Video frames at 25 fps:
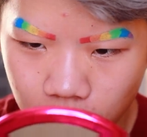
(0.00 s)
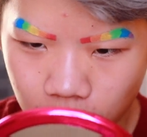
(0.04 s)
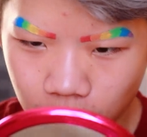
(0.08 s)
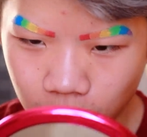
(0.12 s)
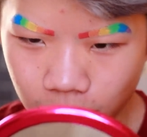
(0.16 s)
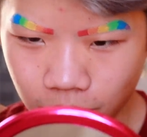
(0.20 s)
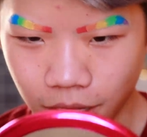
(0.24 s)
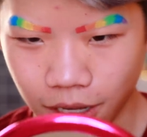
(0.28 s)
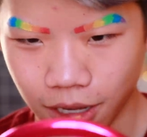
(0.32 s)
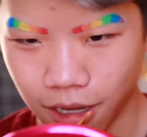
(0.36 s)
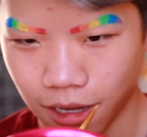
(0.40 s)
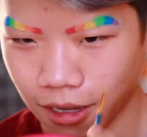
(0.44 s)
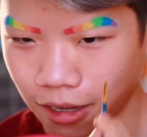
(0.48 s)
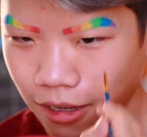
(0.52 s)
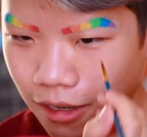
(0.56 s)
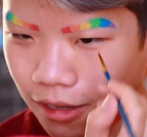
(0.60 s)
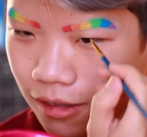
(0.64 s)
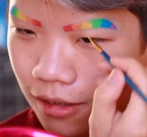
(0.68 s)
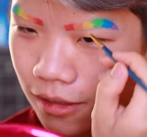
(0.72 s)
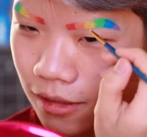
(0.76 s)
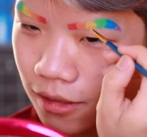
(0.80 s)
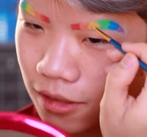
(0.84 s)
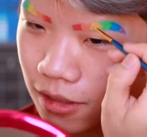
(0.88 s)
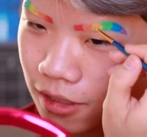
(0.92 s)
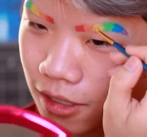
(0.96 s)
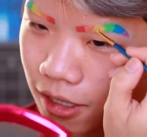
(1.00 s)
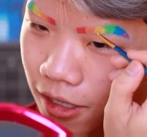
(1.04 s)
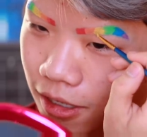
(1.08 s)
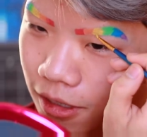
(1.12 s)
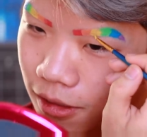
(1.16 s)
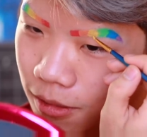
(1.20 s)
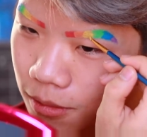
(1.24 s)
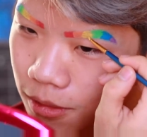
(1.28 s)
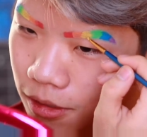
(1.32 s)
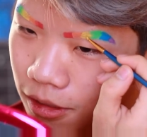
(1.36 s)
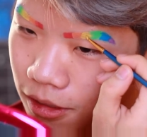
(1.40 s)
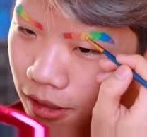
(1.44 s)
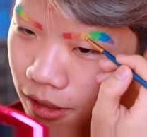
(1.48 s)
Okay, it's
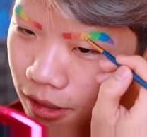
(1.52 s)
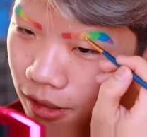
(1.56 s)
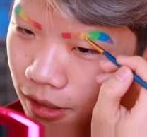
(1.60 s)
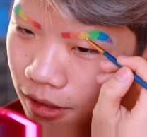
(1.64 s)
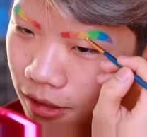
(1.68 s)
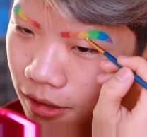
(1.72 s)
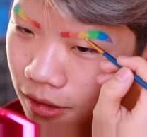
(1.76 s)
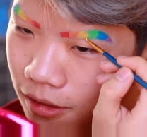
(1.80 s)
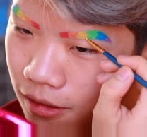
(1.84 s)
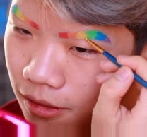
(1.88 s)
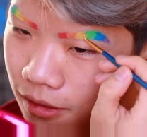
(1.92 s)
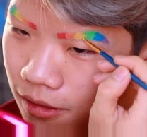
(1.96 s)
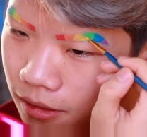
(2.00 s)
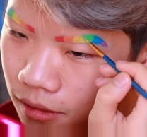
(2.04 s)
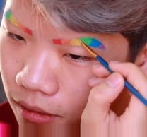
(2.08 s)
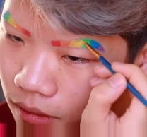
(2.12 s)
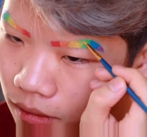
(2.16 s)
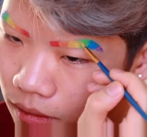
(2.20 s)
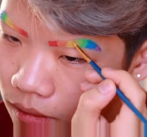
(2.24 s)
kind of working.